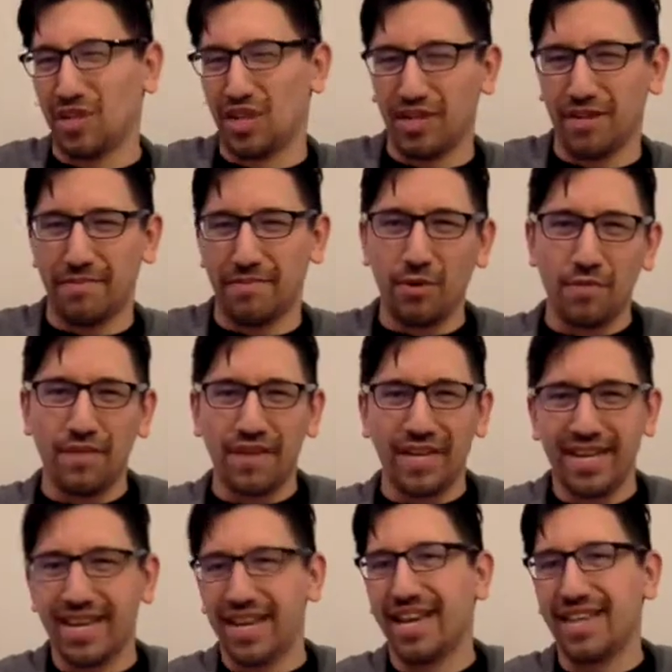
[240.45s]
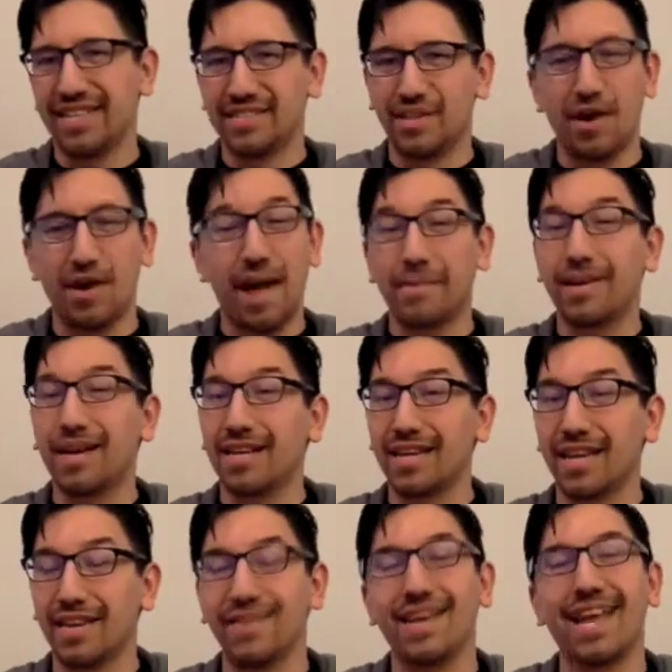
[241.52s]
good movie, and so I'm going to
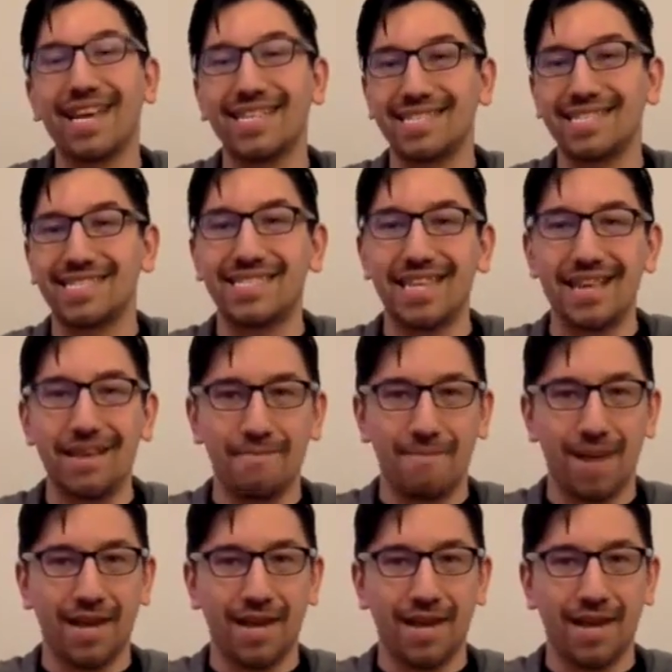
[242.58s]
give it a C-.